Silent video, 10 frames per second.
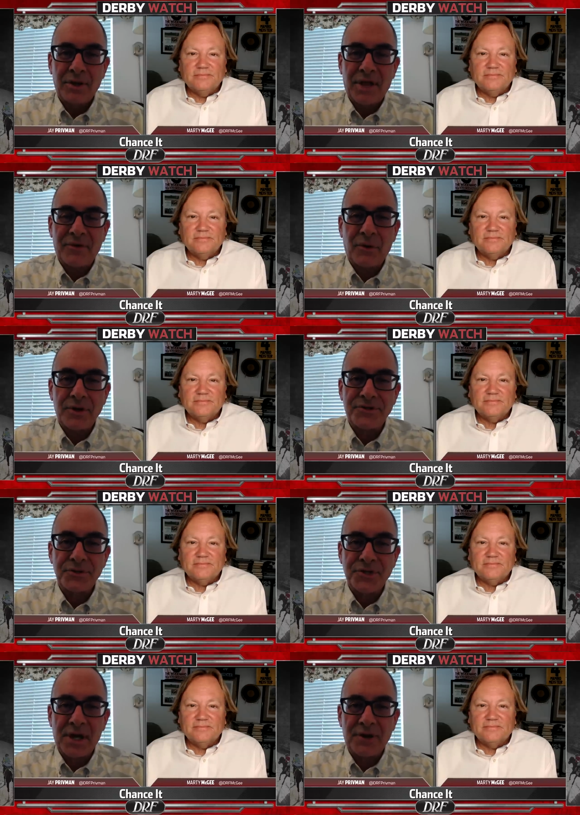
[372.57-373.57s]
Speaker 1: Another horse
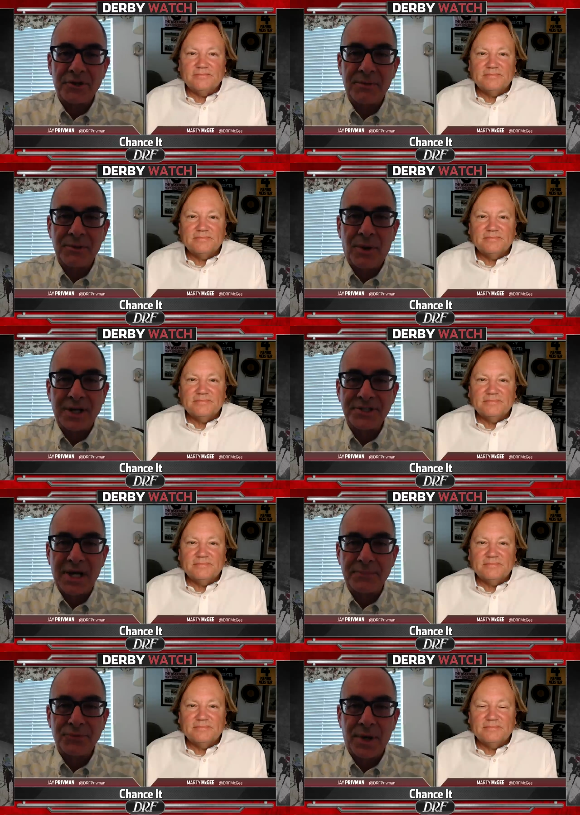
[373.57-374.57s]
who's on our Derby Watch
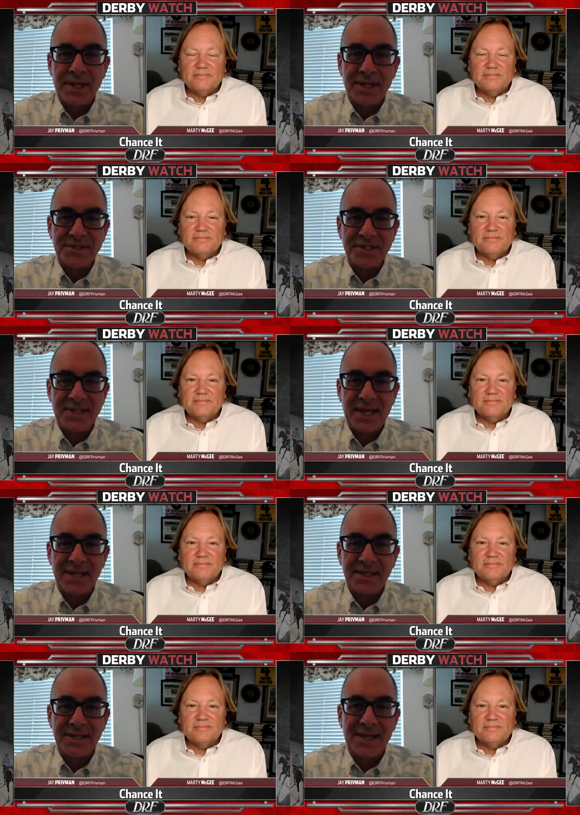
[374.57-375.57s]
top 20 is
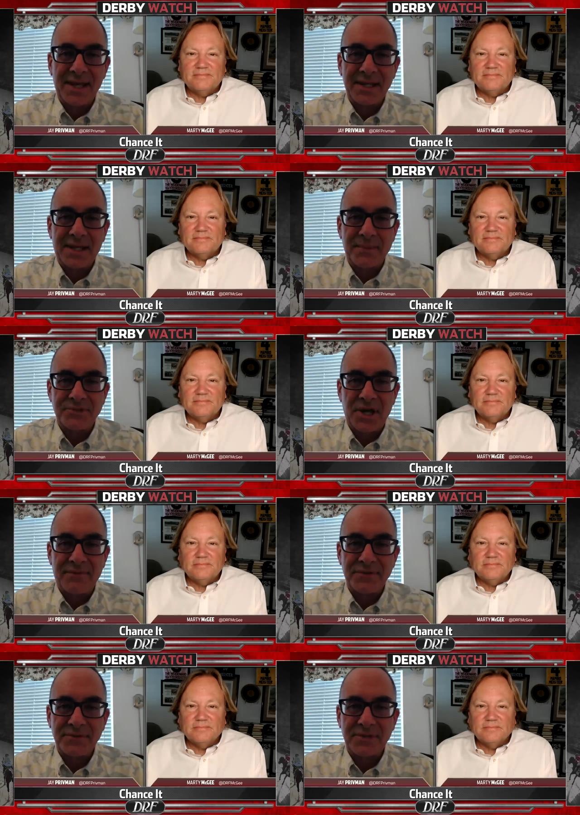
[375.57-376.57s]
Ete Indien. He comes
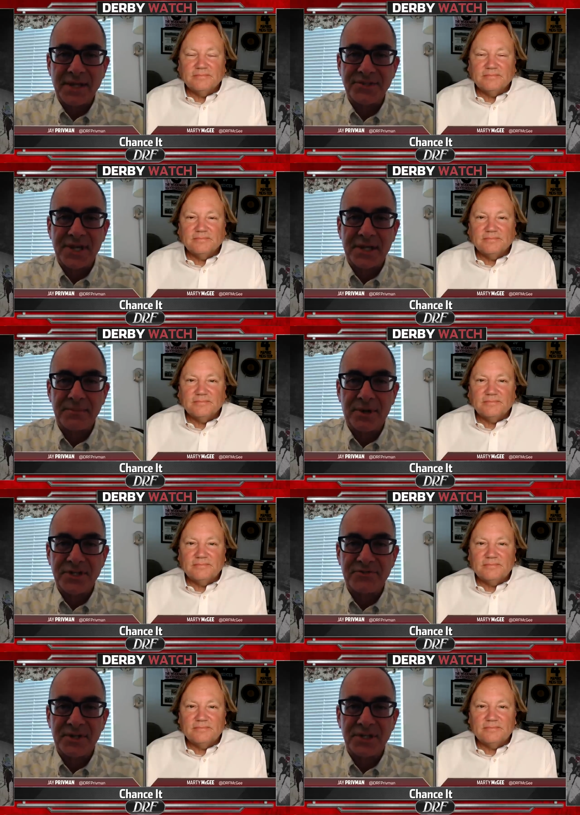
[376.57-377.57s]
off a nice second
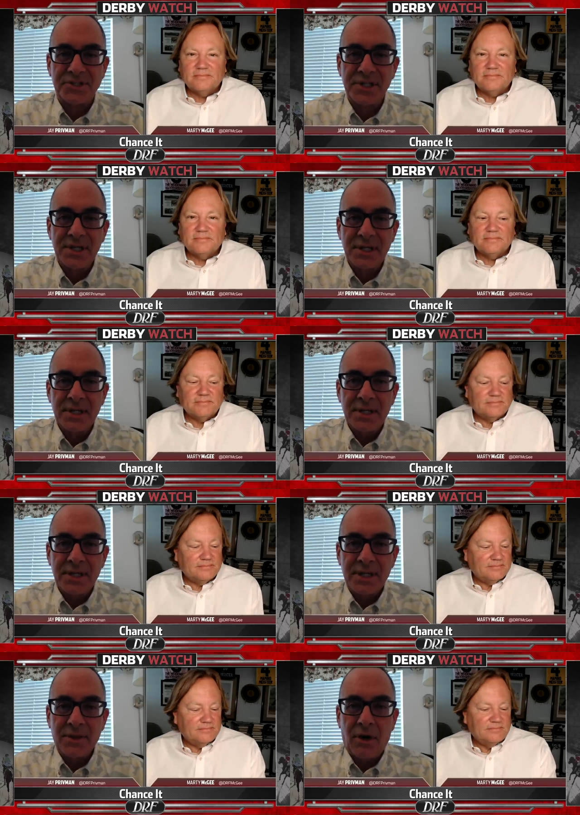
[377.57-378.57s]
place finish
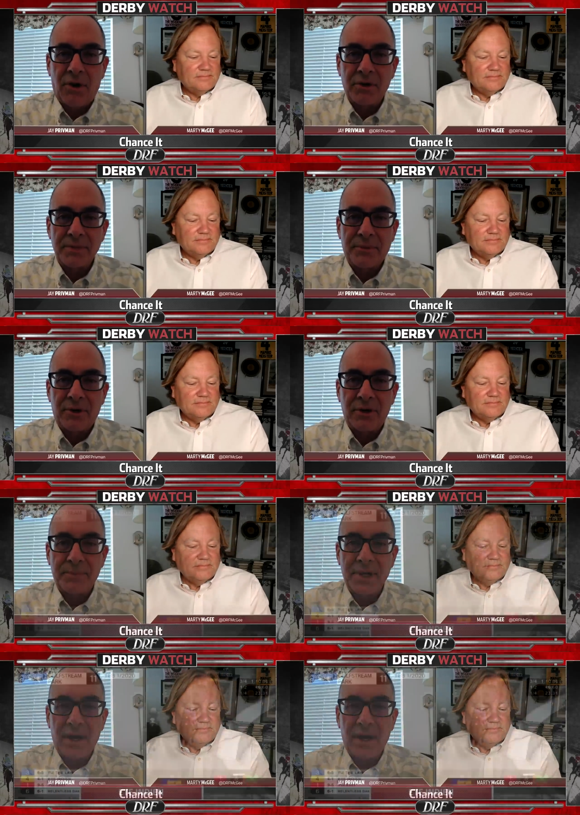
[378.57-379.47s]
in the Holy Bull